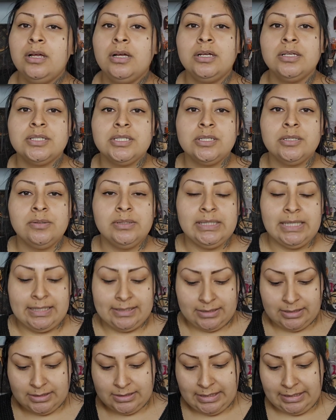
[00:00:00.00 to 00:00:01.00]
Also,
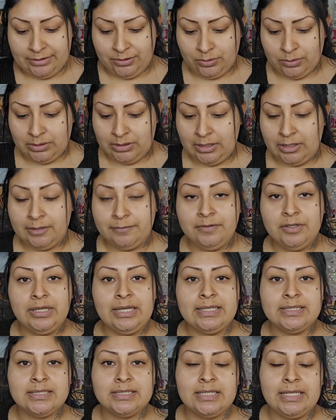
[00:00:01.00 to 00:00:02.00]
glasses. I know a lot of you
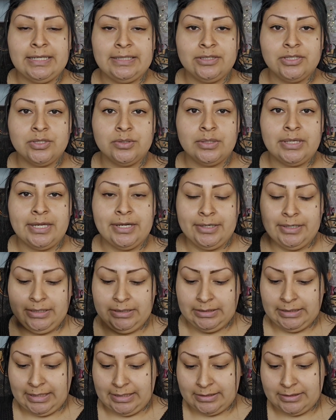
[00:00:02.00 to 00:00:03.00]
guys like to carry
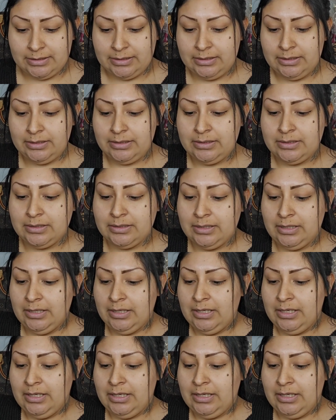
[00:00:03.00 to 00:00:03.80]
glasses.